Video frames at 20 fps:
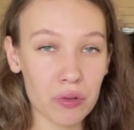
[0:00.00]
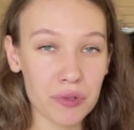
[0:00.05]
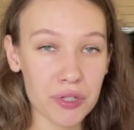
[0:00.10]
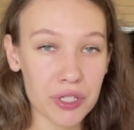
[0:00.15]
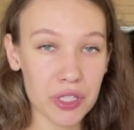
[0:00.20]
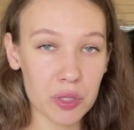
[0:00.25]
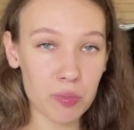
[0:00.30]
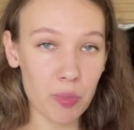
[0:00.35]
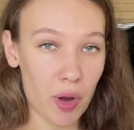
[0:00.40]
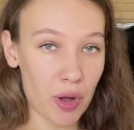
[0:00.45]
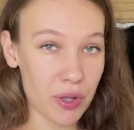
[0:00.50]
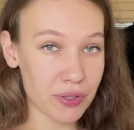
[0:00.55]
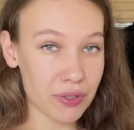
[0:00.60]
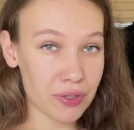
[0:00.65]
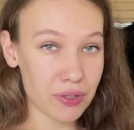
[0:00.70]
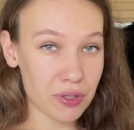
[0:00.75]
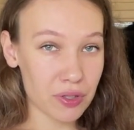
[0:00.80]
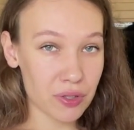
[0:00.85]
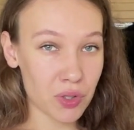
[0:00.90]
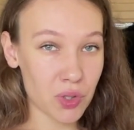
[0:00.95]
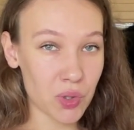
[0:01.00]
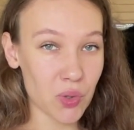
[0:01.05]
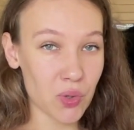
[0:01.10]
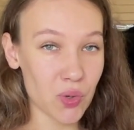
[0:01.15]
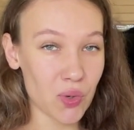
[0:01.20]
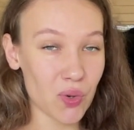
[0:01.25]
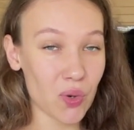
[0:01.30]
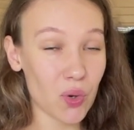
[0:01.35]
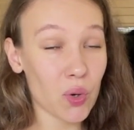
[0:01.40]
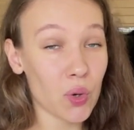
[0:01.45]
response
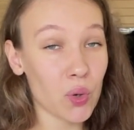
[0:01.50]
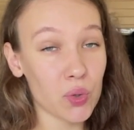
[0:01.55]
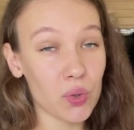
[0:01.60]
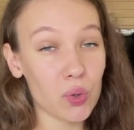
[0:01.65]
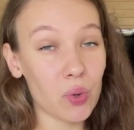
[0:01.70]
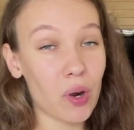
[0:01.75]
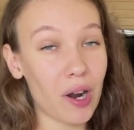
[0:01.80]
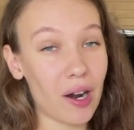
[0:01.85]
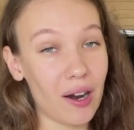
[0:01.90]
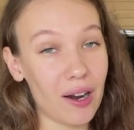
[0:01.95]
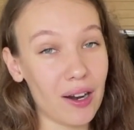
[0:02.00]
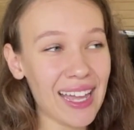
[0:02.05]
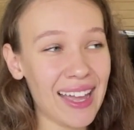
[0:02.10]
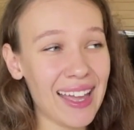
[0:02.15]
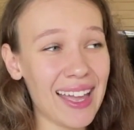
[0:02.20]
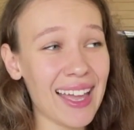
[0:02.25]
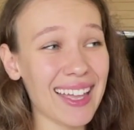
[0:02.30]
to who you are.